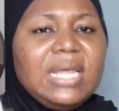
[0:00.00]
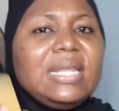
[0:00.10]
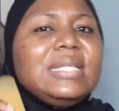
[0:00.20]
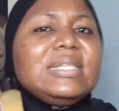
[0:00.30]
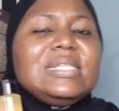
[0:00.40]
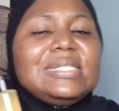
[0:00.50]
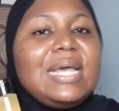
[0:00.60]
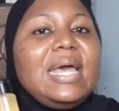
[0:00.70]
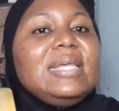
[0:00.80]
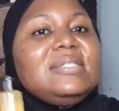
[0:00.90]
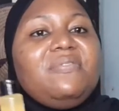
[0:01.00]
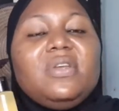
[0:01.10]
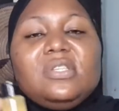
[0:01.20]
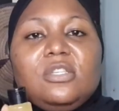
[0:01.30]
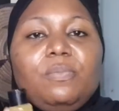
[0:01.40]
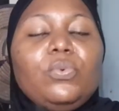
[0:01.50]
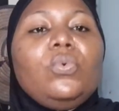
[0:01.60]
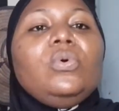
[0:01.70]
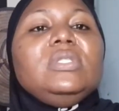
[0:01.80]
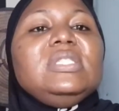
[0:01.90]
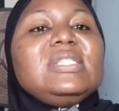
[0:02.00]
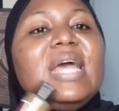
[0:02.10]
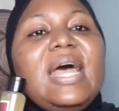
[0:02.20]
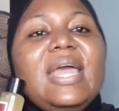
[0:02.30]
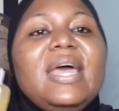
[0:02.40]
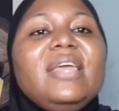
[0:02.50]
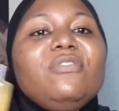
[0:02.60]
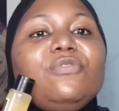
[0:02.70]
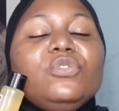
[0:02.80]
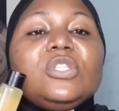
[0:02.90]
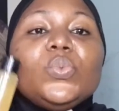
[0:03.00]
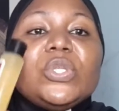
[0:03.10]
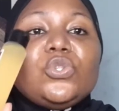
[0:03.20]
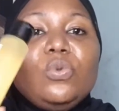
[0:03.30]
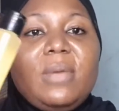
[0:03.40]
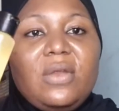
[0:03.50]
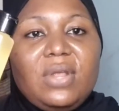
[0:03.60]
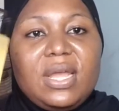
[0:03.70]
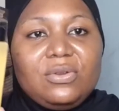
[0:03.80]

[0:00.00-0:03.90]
Now, this guy is a very simple one. This guy, I infused it with turmeric.